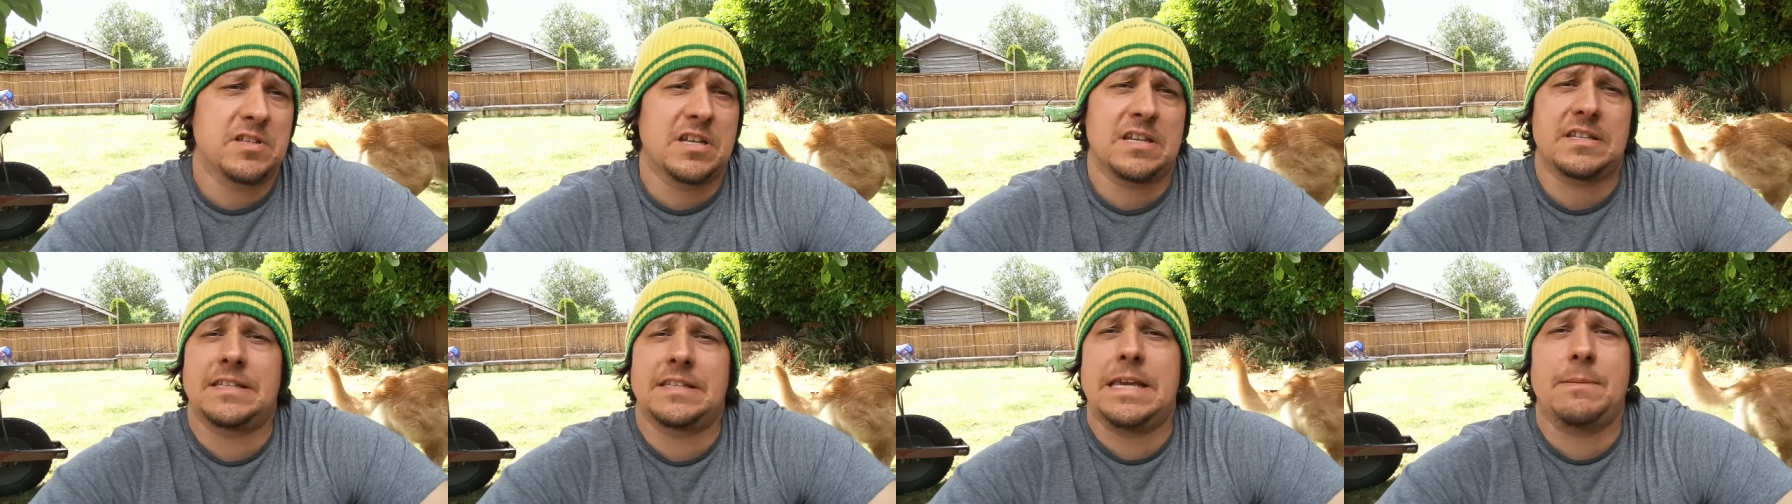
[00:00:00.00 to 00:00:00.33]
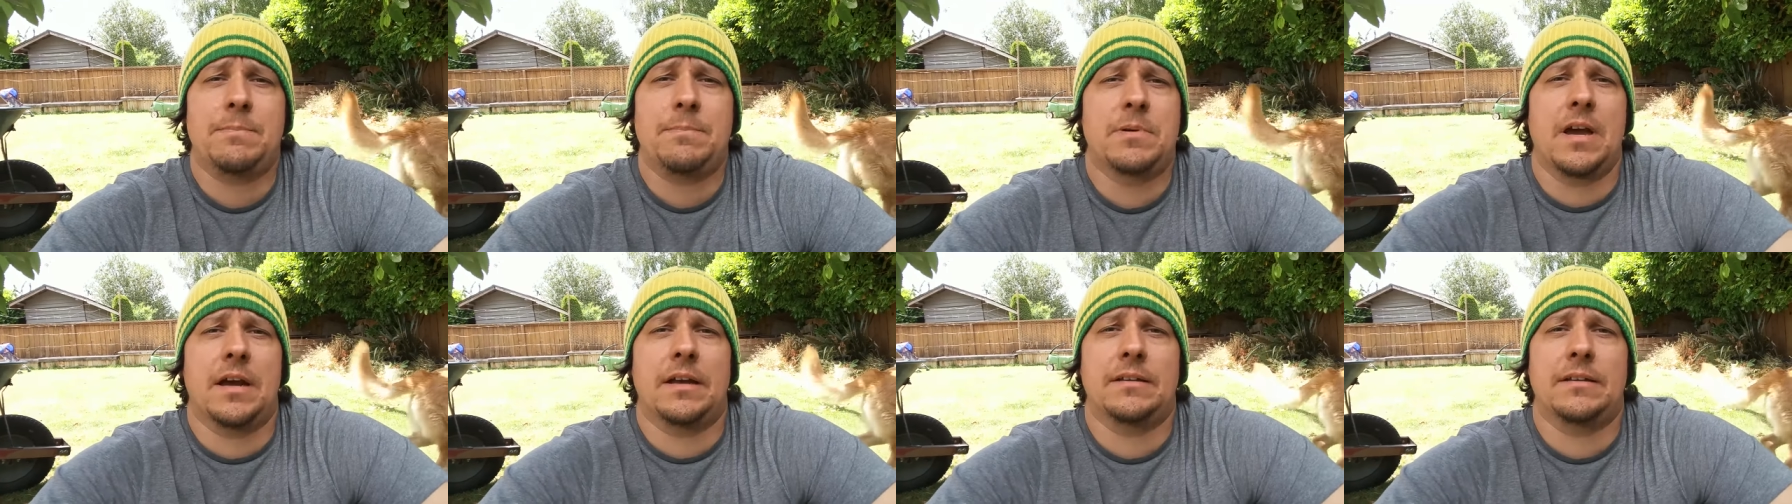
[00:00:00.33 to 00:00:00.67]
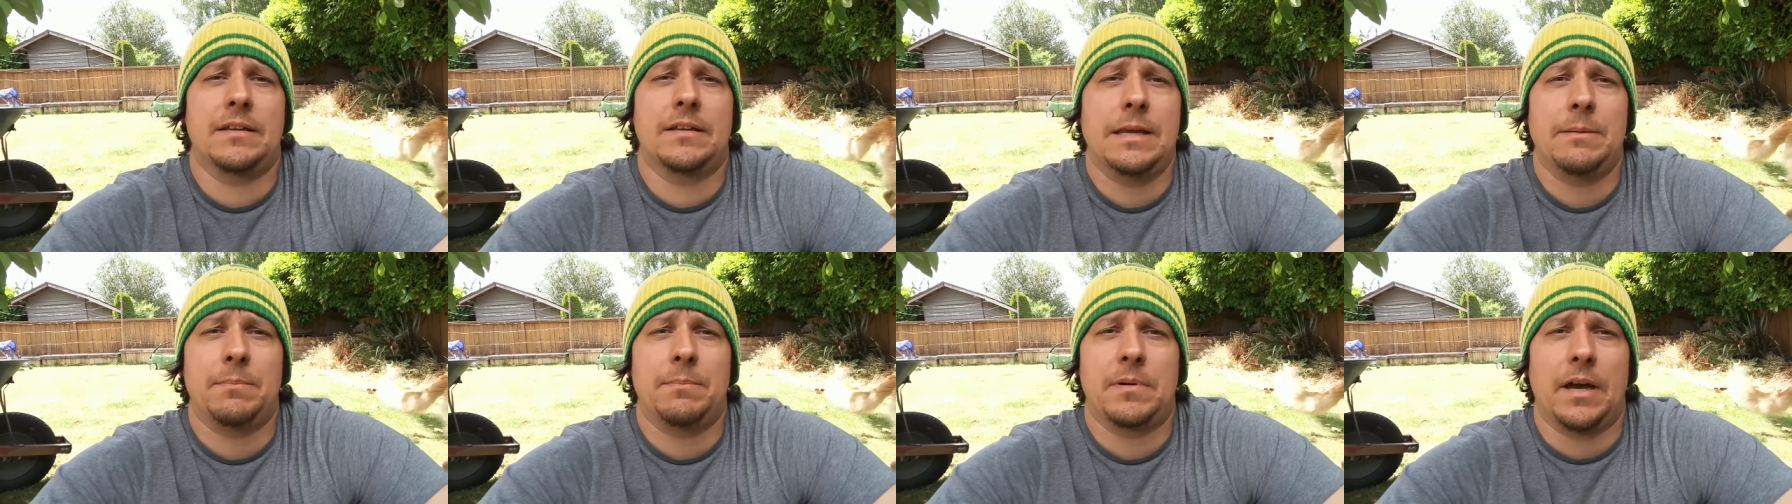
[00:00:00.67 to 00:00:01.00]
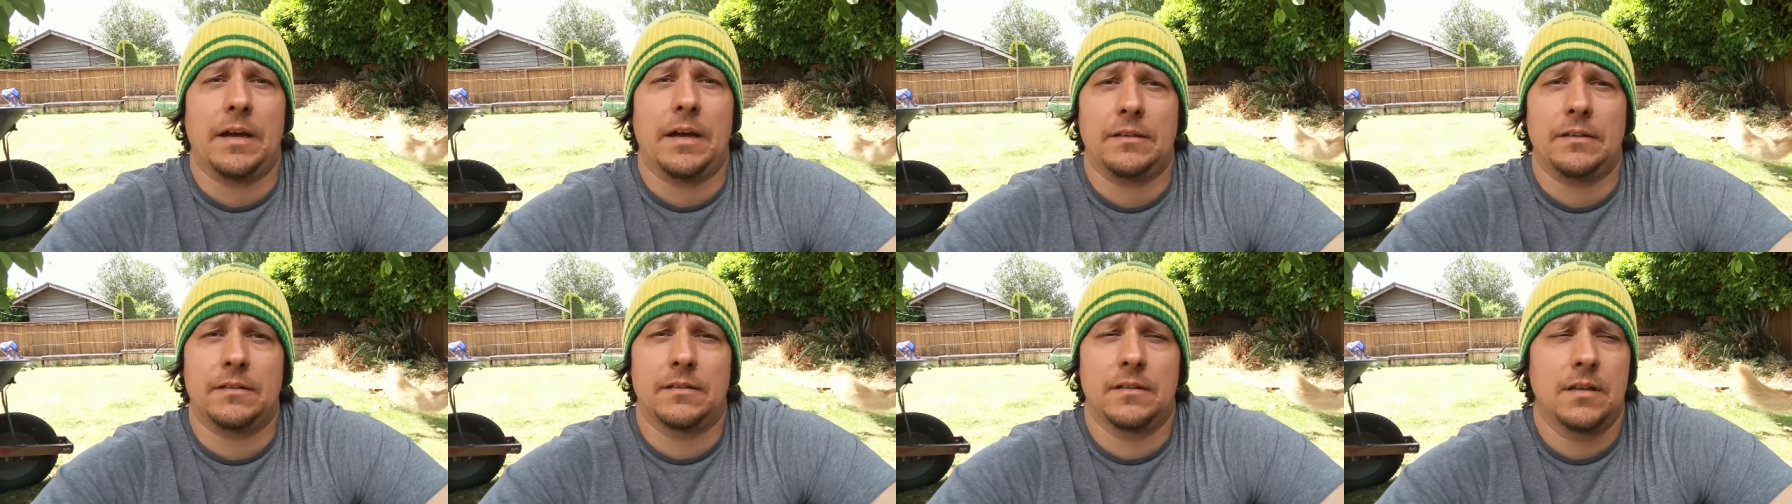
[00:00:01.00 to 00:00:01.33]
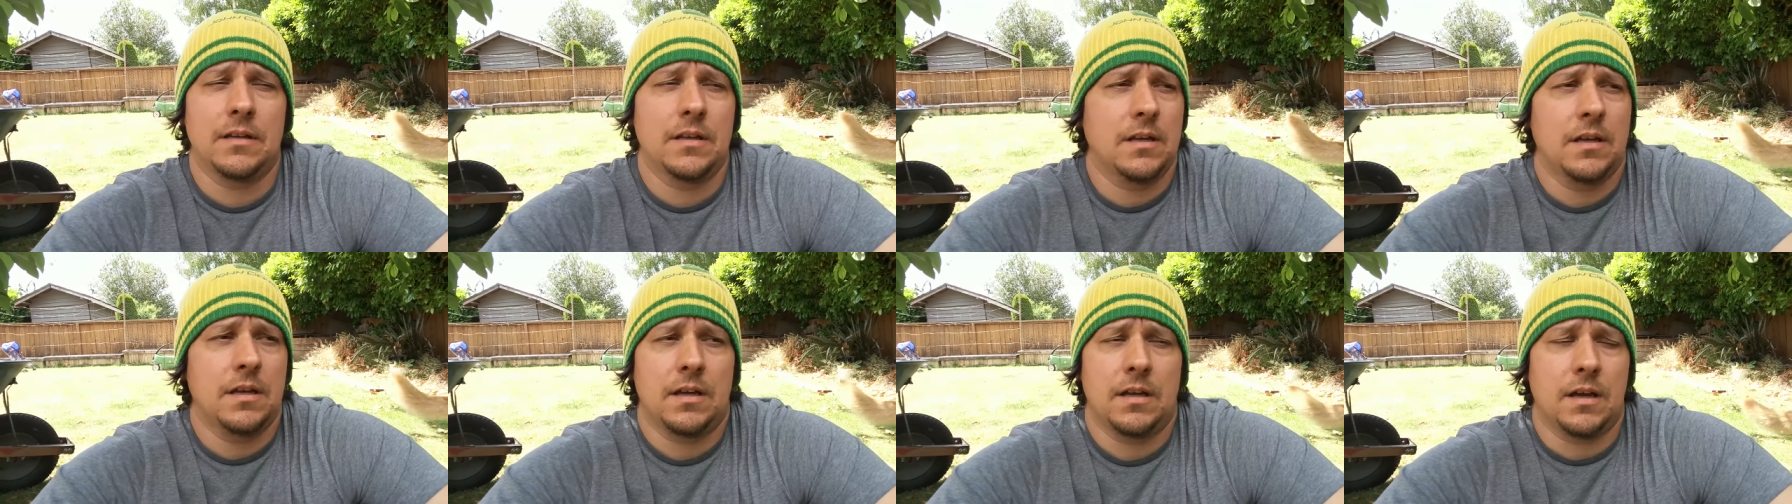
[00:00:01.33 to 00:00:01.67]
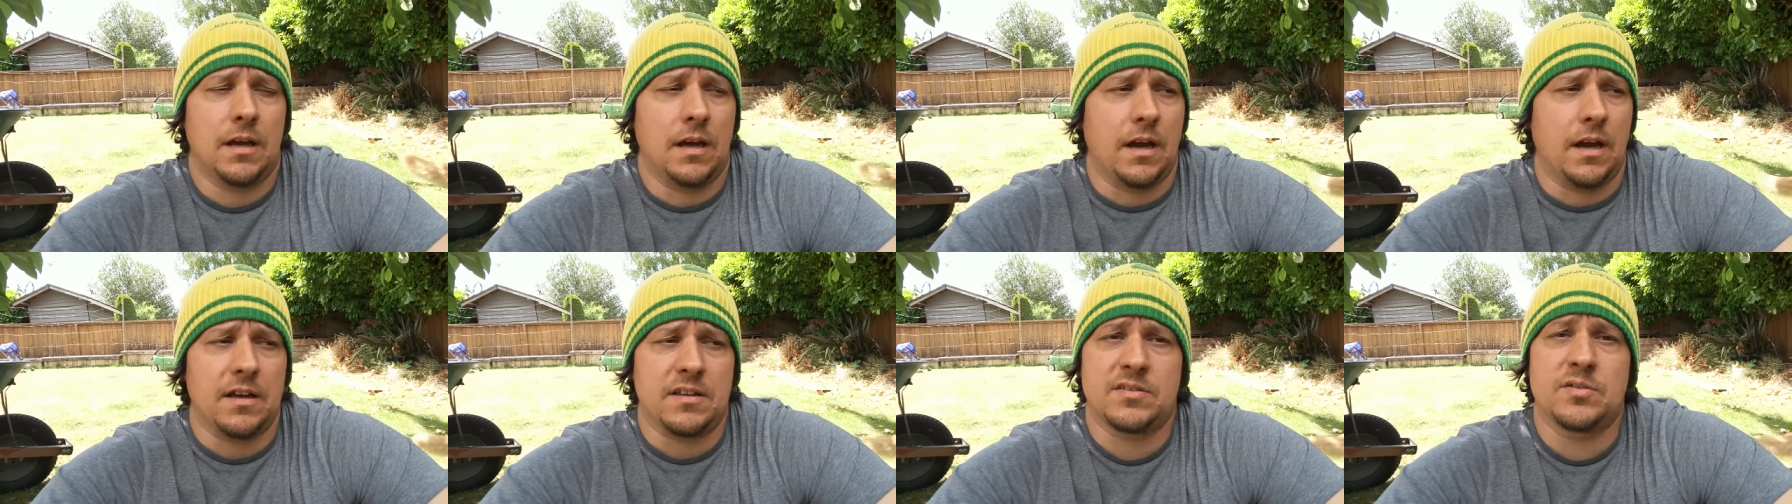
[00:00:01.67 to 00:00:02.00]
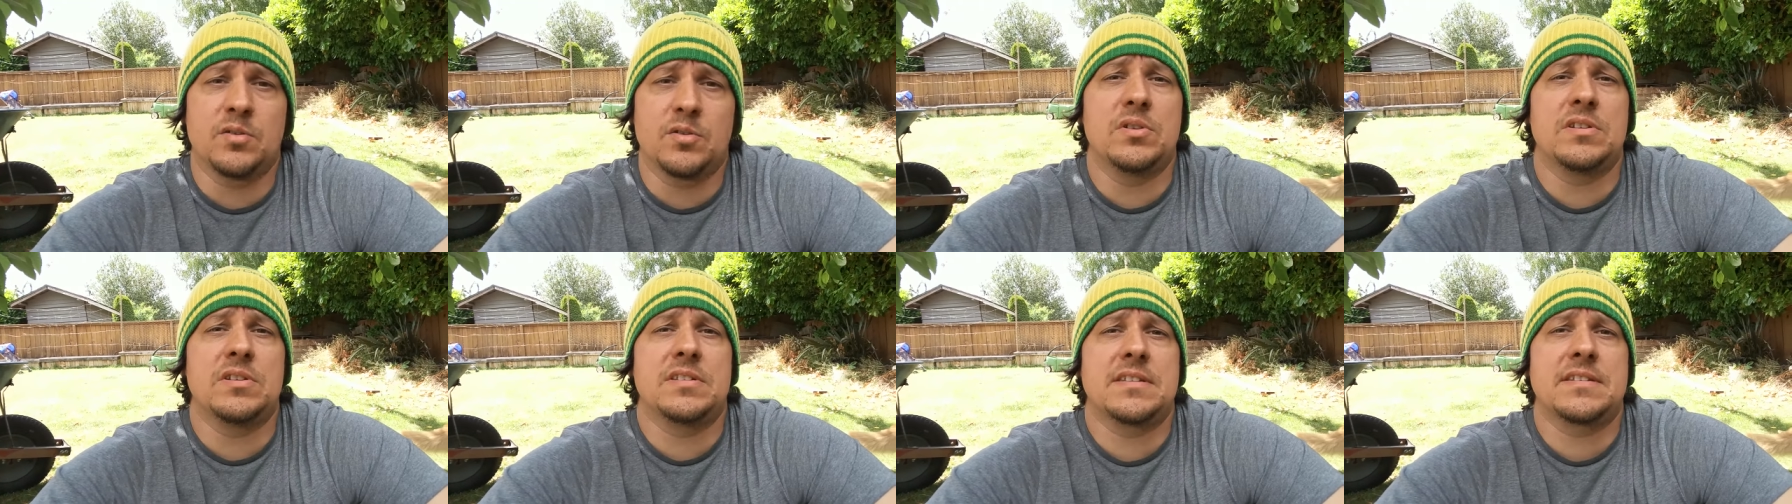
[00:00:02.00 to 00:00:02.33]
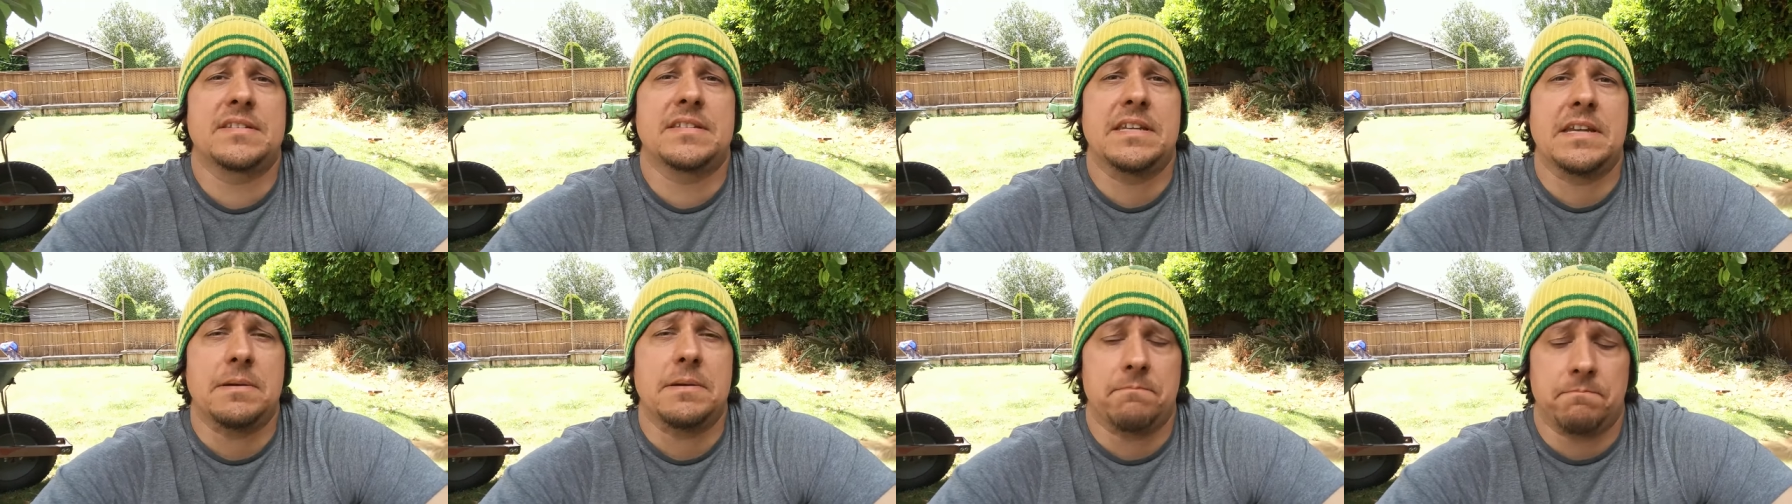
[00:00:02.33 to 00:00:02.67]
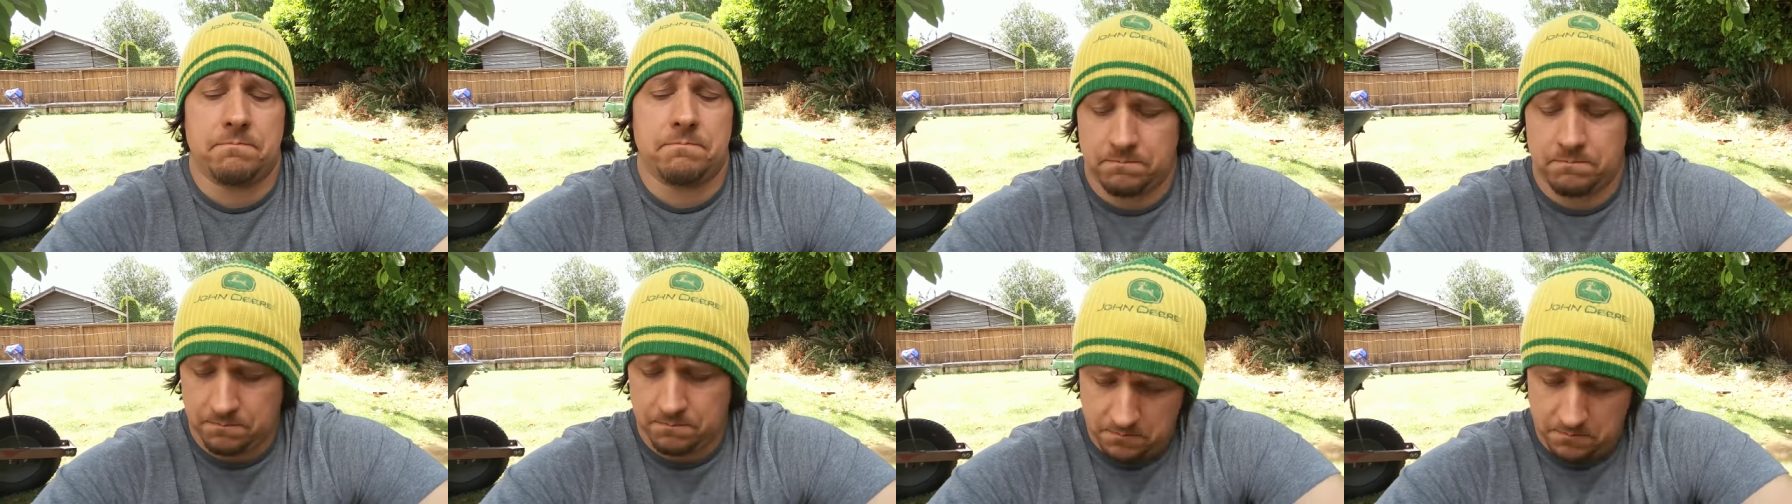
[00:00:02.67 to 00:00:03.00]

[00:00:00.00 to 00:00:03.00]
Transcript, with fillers: Just keep cutting, keep cutting uh, as soon as you see them.